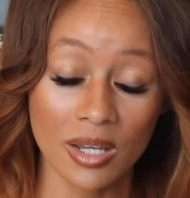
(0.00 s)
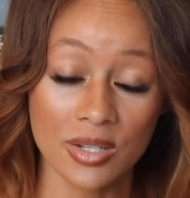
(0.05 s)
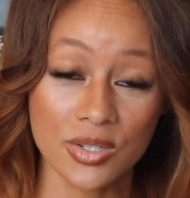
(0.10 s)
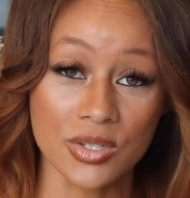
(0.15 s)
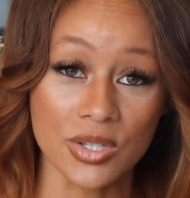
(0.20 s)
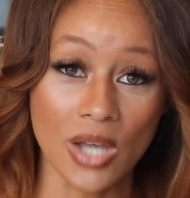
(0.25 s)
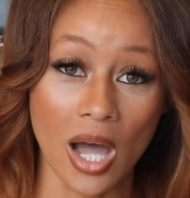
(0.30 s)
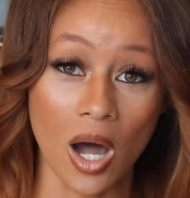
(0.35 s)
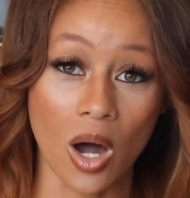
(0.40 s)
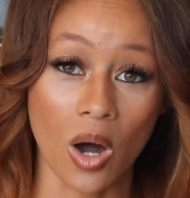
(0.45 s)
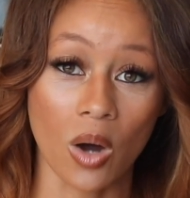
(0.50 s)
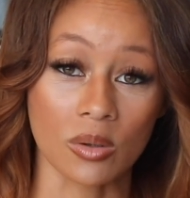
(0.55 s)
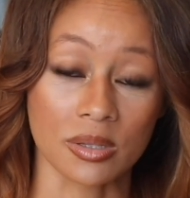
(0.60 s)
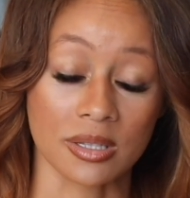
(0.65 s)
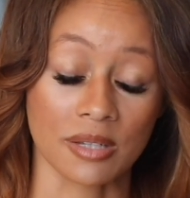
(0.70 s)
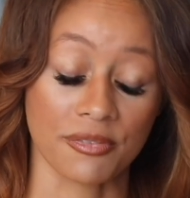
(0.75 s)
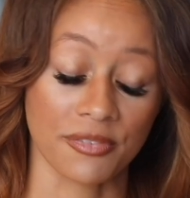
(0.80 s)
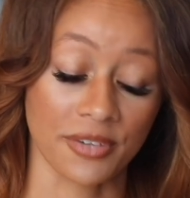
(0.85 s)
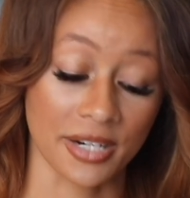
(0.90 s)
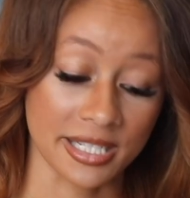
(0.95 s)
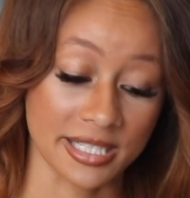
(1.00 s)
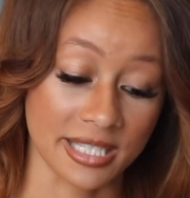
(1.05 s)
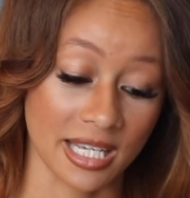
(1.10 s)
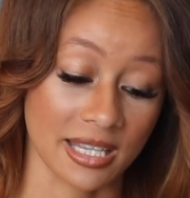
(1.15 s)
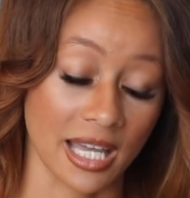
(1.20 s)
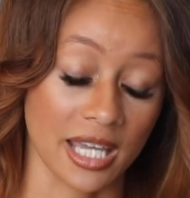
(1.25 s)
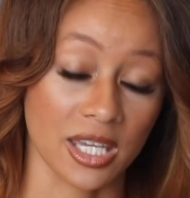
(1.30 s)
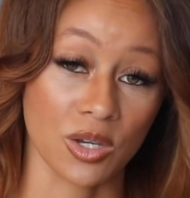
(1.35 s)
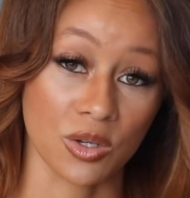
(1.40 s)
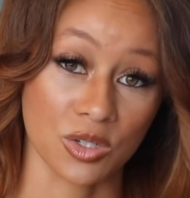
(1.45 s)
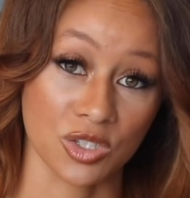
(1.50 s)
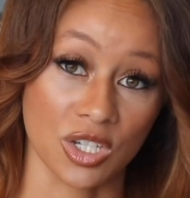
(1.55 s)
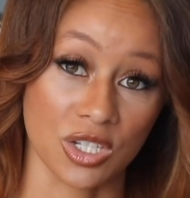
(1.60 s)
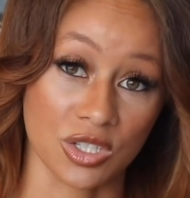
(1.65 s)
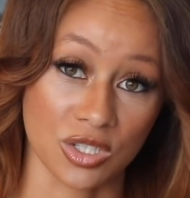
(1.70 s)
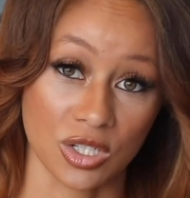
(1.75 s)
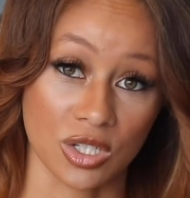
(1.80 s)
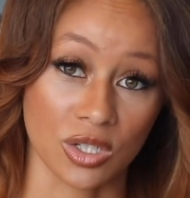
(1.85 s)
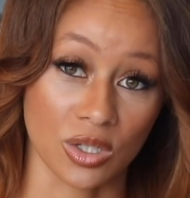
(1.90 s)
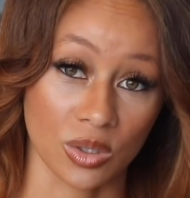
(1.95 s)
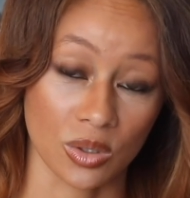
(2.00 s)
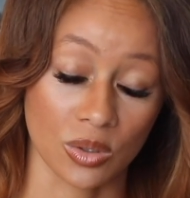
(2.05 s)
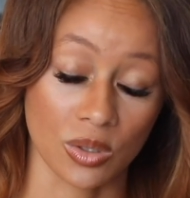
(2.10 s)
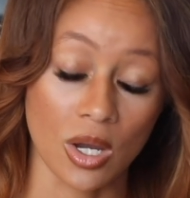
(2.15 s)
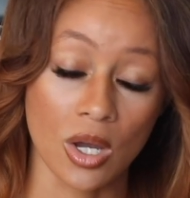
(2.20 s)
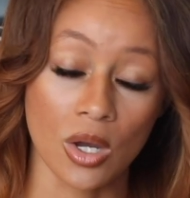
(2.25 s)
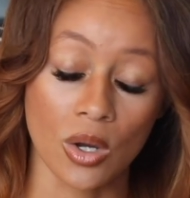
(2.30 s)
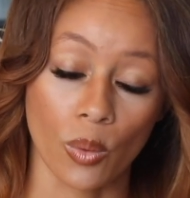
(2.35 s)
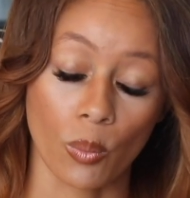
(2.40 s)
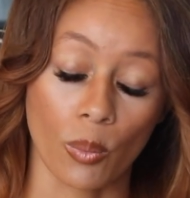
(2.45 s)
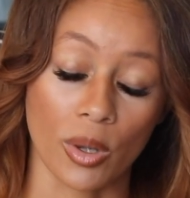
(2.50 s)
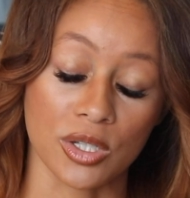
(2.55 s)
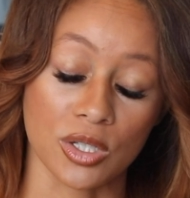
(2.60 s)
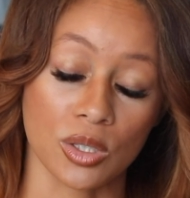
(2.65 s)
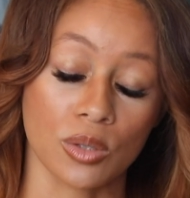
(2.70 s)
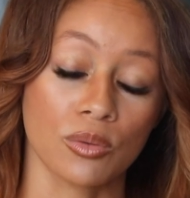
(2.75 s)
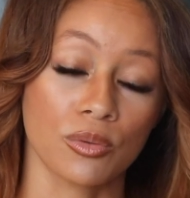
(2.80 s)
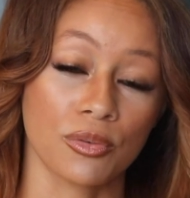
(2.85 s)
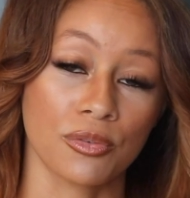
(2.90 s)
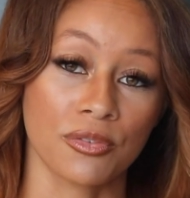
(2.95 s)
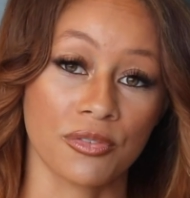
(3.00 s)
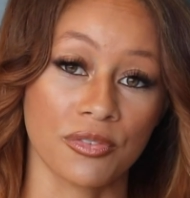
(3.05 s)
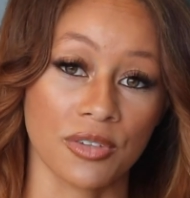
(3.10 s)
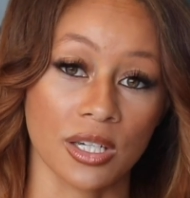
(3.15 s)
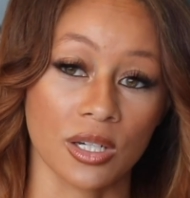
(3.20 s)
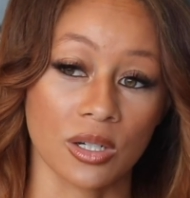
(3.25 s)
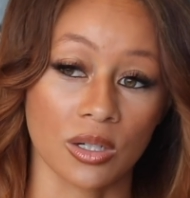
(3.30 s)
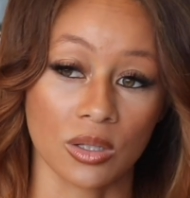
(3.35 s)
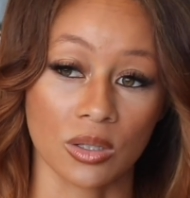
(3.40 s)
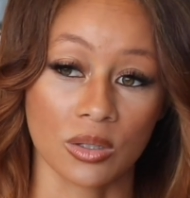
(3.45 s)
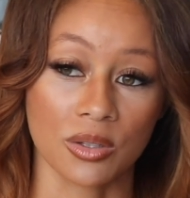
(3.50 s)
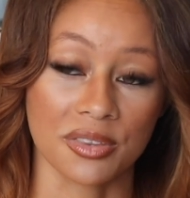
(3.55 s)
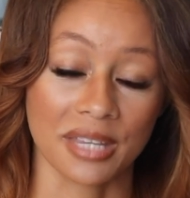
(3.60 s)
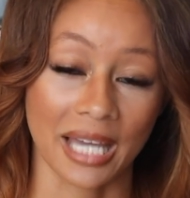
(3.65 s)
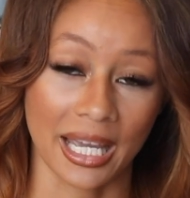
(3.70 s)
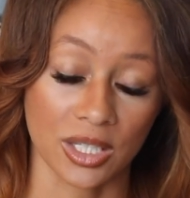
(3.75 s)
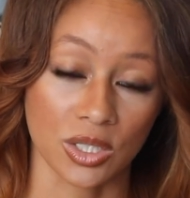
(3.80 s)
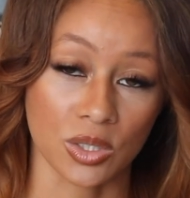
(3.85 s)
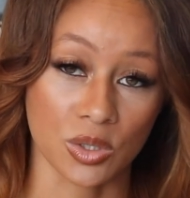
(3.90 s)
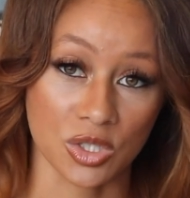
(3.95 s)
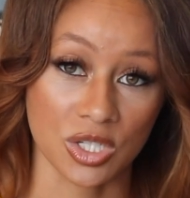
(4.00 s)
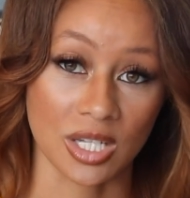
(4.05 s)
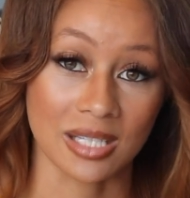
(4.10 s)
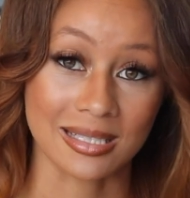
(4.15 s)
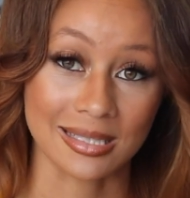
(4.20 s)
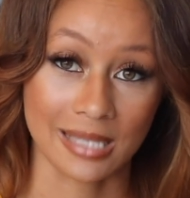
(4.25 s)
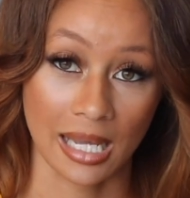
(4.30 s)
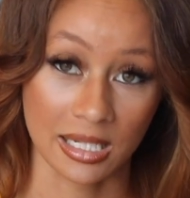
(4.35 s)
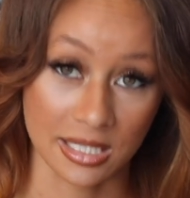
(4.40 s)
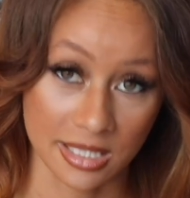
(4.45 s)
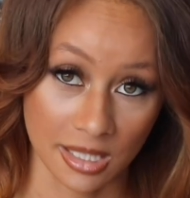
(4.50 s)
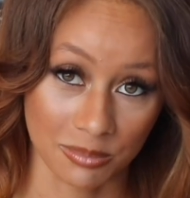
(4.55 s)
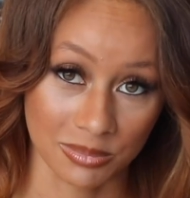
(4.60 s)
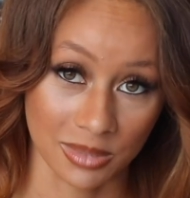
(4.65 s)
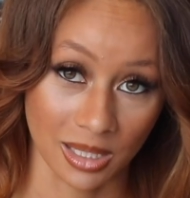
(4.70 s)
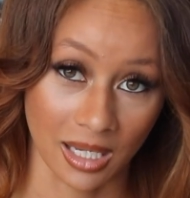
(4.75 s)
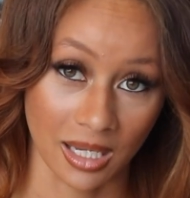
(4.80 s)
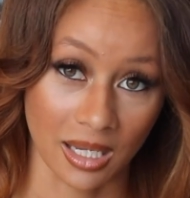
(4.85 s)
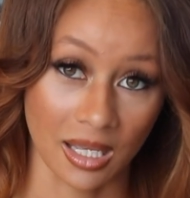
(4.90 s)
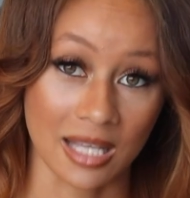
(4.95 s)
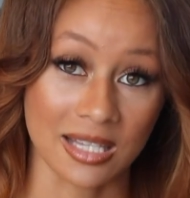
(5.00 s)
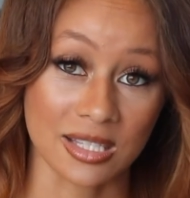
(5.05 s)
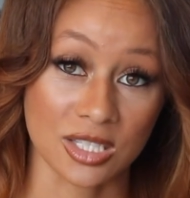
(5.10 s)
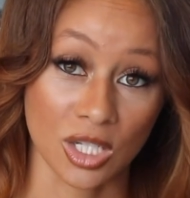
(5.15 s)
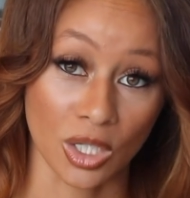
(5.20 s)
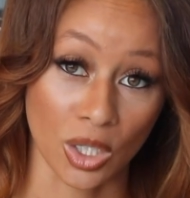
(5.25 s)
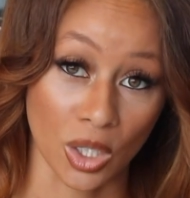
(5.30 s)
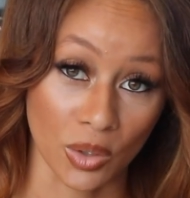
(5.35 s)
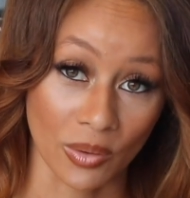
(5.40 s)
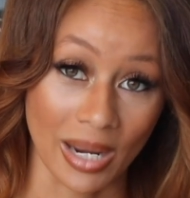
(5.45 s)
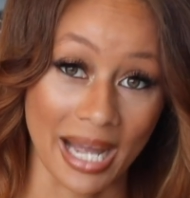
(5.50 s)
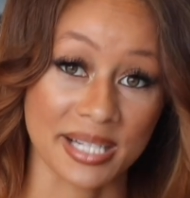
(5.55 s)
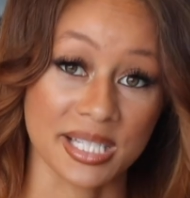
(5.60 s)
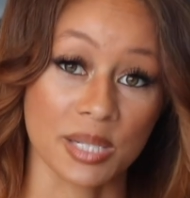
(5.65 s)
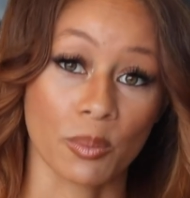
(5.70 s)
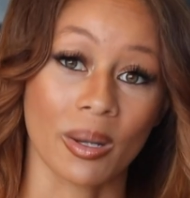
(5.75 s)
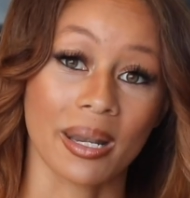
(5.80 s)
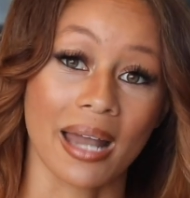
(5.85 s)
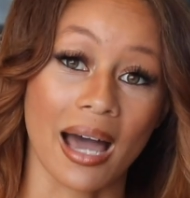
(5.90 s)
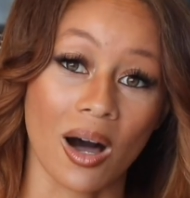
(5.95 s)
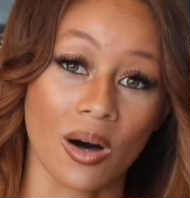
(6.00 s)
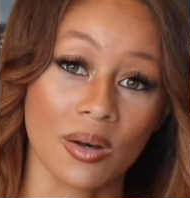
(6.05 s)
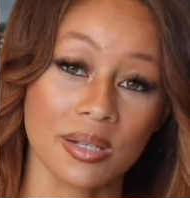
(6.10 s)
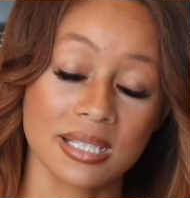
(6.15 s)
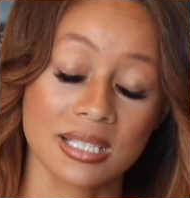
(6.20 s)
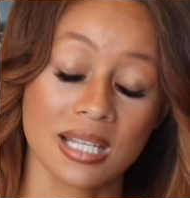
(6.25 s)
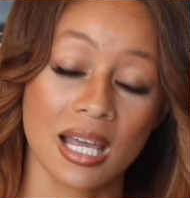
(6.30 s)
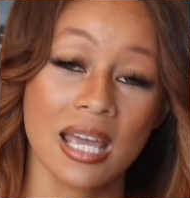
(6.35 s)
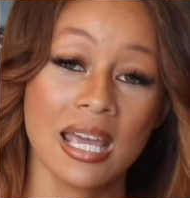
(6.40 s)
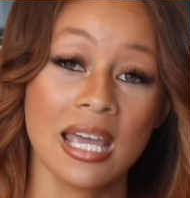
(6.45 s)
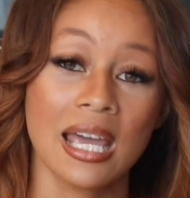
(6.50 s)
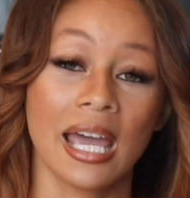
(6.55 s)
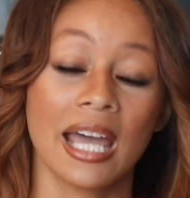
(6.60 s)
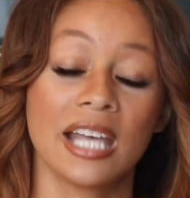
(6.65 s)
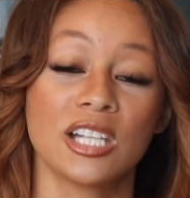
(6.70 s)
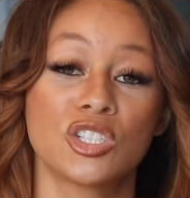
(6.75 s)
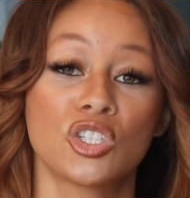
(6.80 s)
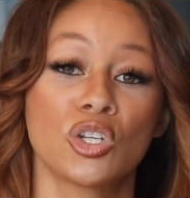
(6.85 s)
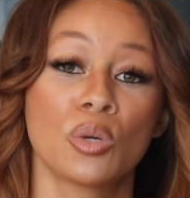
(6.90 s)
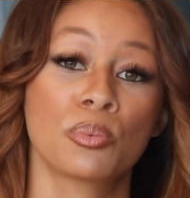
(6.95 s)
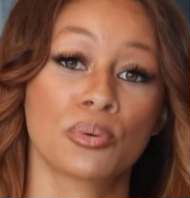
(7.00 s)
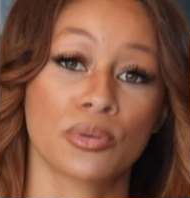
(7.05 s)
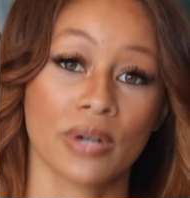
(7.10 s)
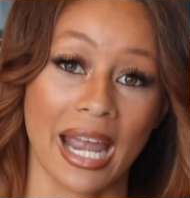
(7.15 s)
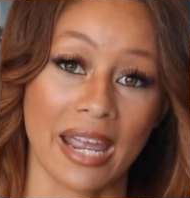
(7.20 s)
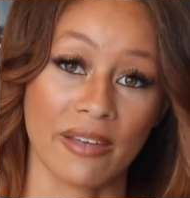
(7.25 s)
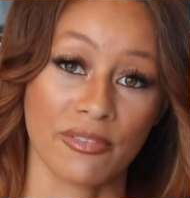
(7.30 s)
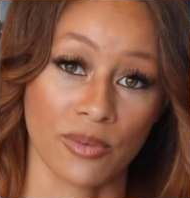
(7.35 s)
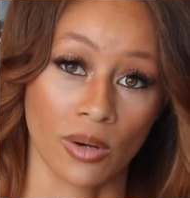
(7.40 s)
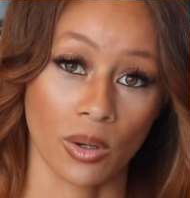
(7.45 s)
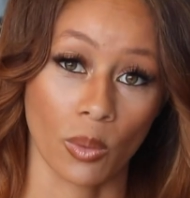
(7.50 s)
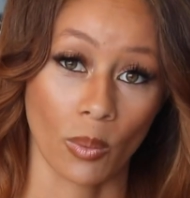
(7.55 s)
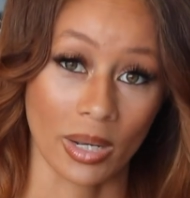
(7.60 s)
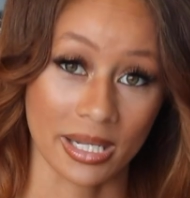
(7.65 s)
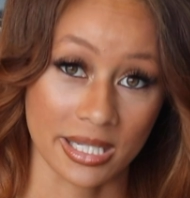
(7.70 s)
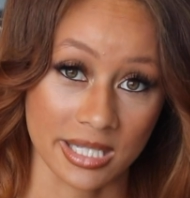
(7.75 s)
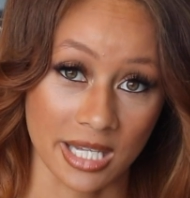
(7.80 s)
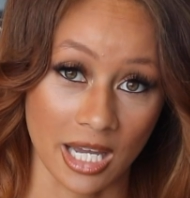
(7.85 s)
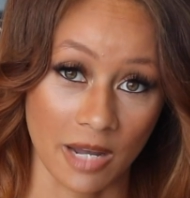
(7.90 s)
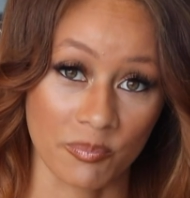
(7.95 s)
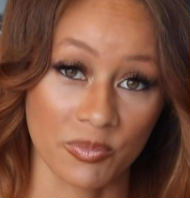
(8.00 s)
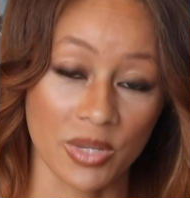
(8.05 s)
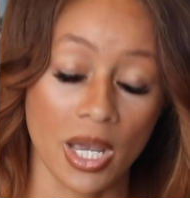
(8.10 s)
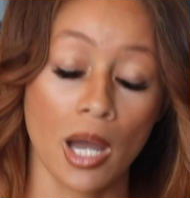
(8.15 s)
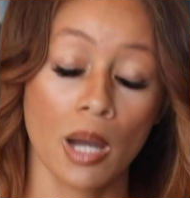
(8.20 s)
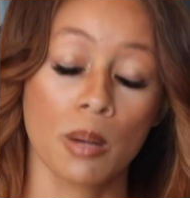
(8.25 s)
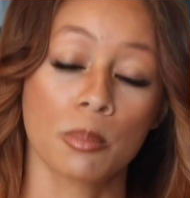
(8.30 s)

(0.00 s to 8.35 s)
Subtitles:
So the first thing that you should do when you feel that you should say something and to correct someone else is to pray for wisdom.